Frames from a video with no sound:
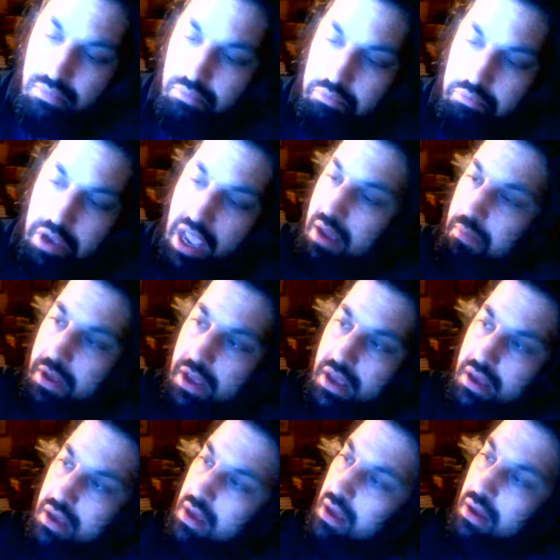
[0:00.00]

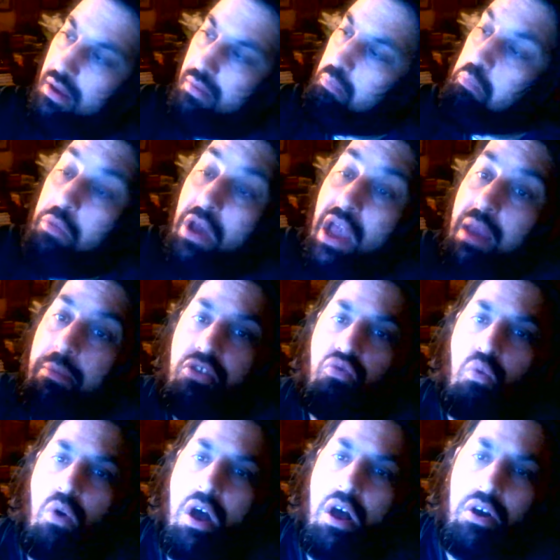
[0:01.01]
Maybe
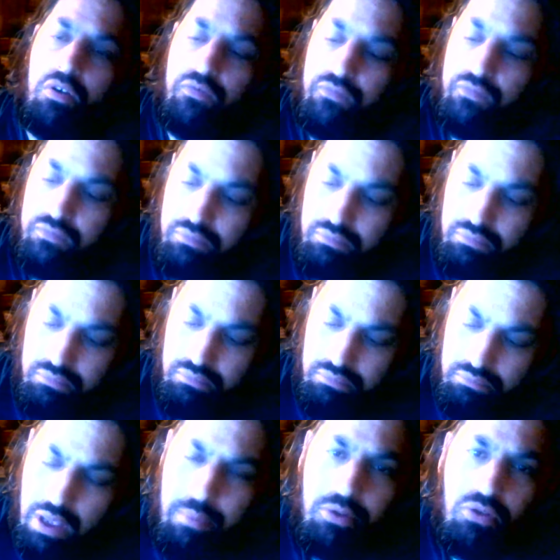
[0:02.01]
12.
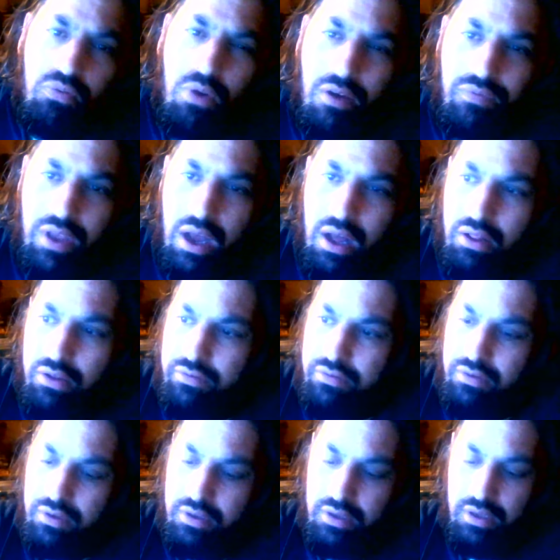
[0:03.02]
Maybe
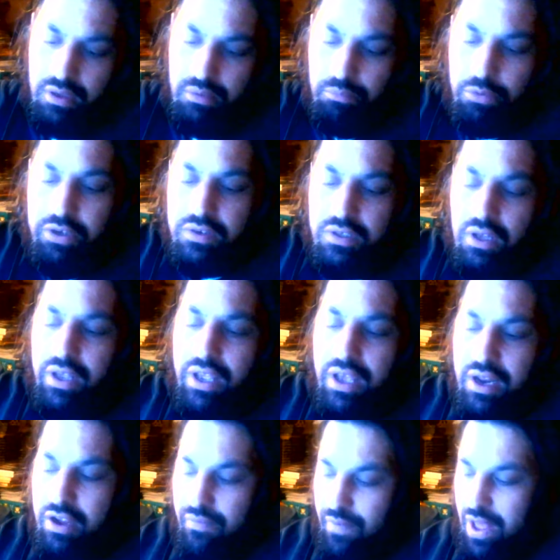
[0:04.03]
$12. But you're still
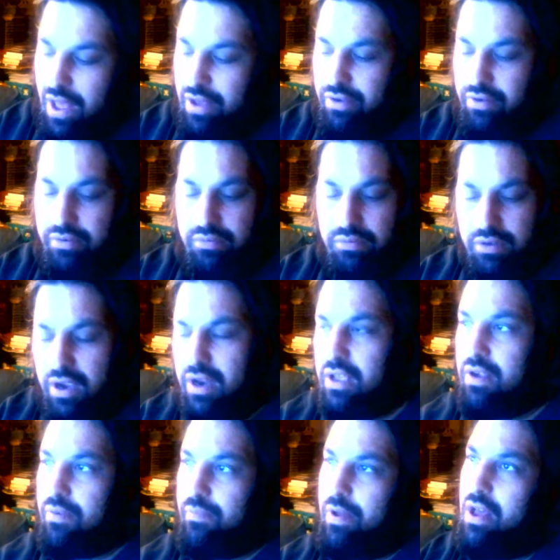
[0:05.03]
hitting your value. You're
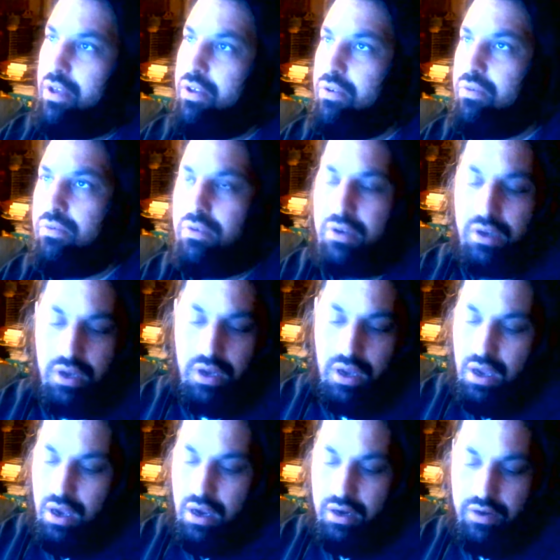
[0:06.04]
hitting your value.
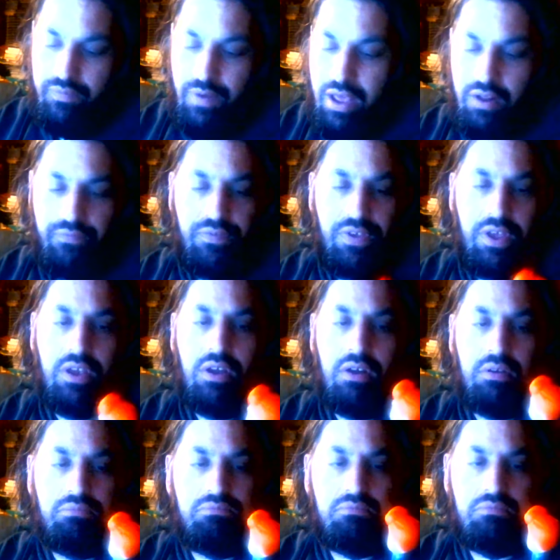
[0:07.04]
The vinyl
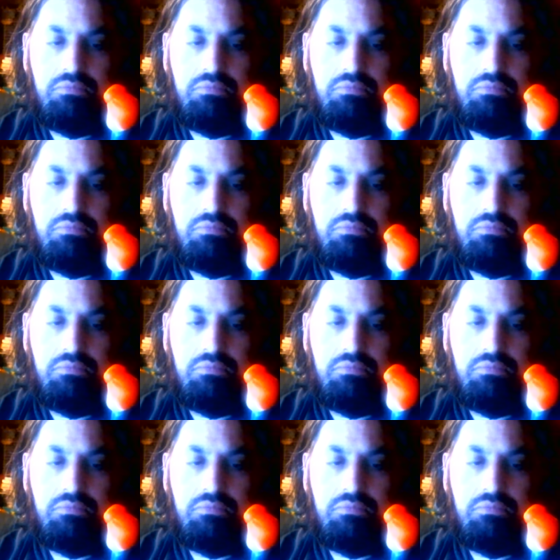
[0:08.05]
figure.